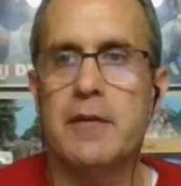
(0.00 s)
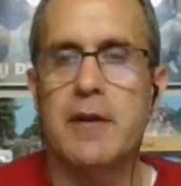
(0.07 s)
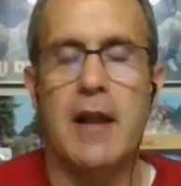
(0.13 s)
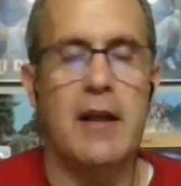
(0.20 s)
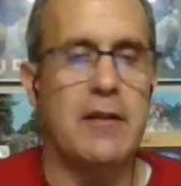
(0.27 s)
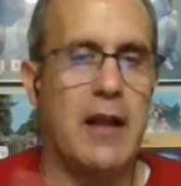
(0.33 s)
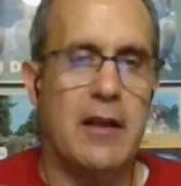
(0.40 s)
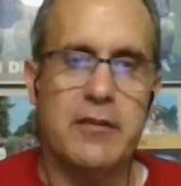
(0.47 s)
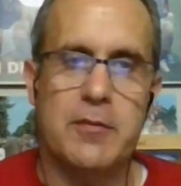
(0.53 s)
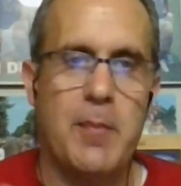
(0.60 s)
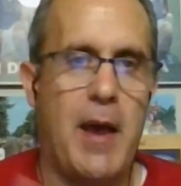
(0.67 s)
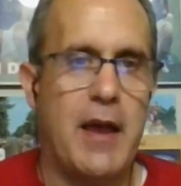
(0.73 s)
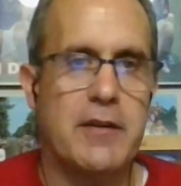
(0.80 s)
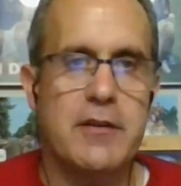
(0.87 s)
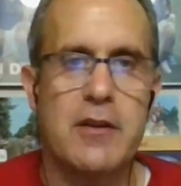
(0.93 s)
And I'll, I'll
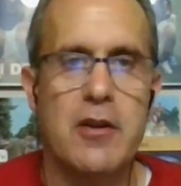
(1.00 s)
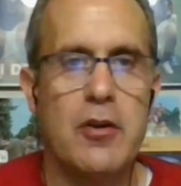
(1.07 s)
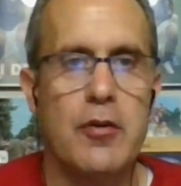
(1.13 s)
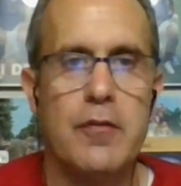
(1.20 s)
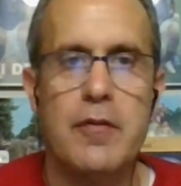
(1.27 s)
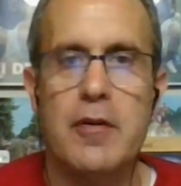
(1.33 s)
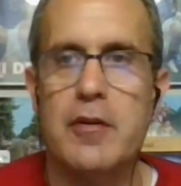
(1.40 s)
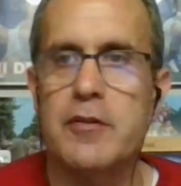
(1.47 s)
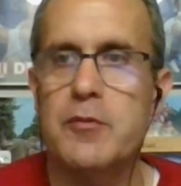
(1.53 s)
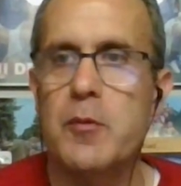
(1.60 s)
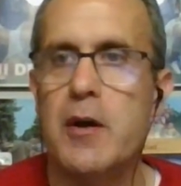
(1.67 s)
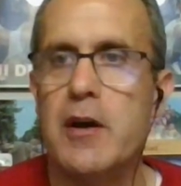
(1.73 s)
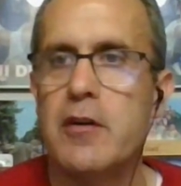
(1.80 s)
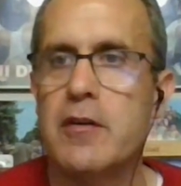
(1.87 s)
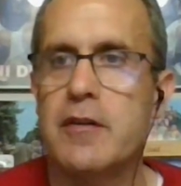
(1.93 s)
smash yeah. the over as
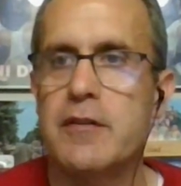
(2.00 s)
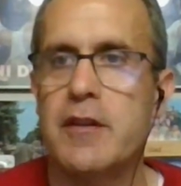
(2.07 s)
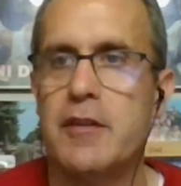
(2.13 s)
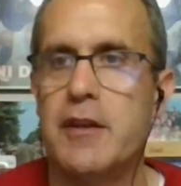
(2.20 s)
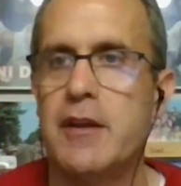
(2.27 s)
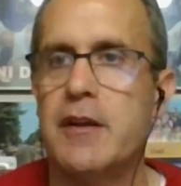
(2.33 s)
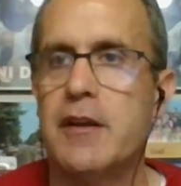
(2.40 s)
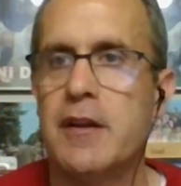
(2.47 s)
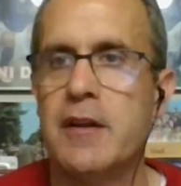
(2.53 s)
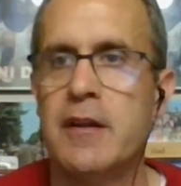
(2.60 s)
well, because I think